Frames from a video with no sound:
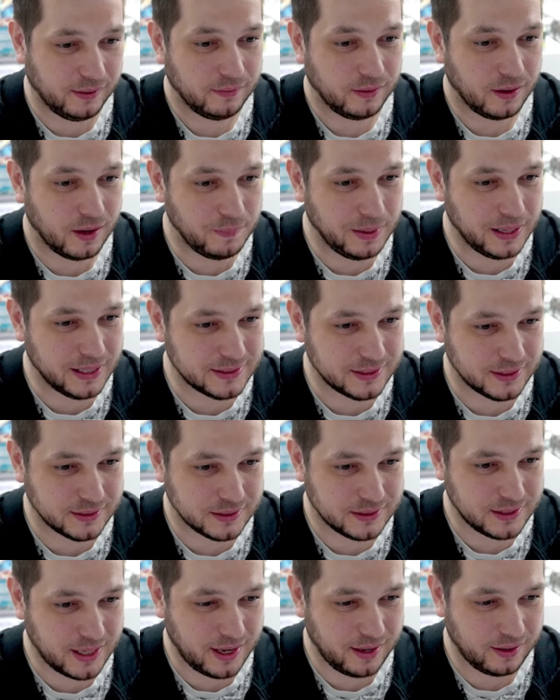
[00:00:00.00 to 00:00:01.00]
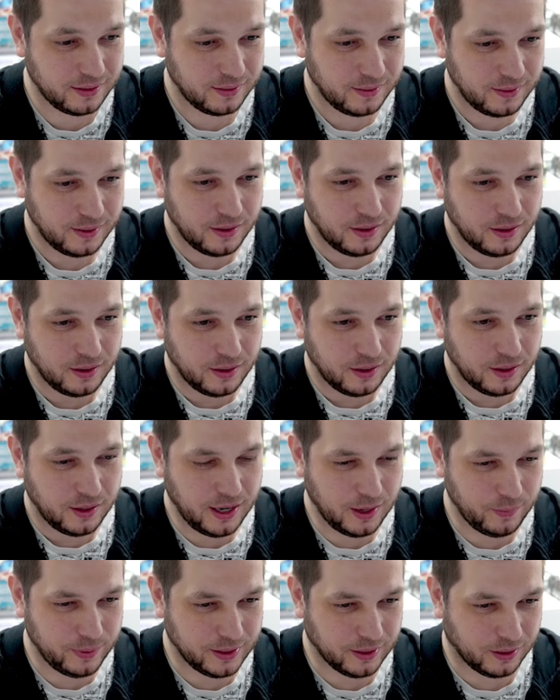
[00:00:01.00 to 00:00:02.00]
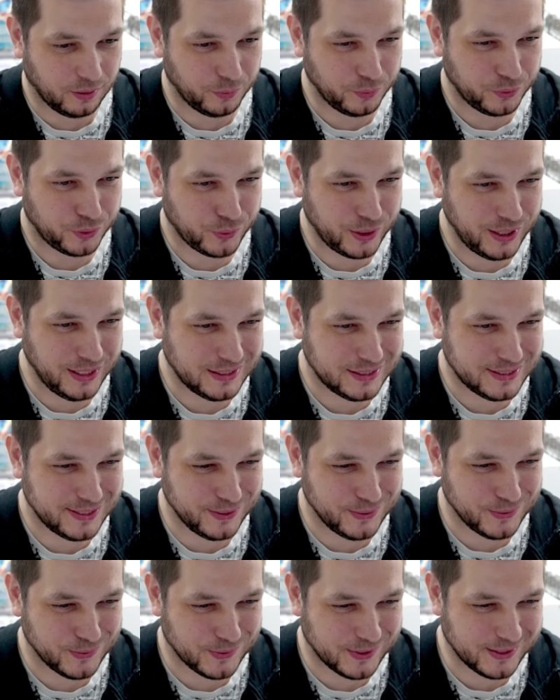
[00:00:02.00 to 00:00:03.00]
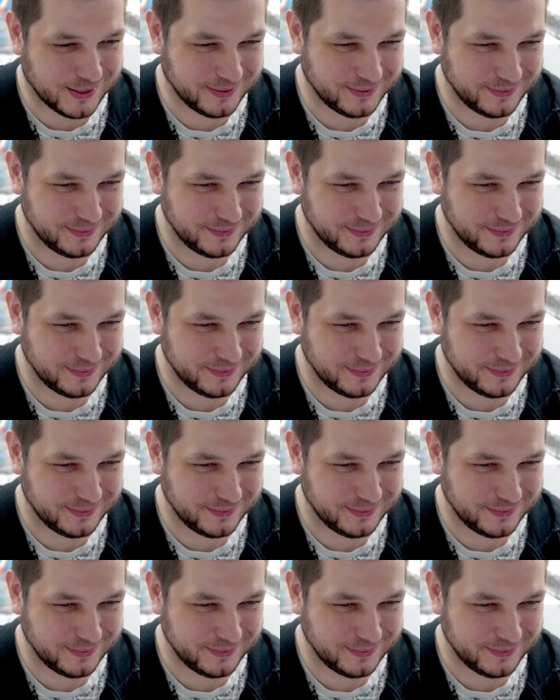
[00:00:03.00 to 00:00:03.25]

Amazing set. Here we go. 3, 2, 1.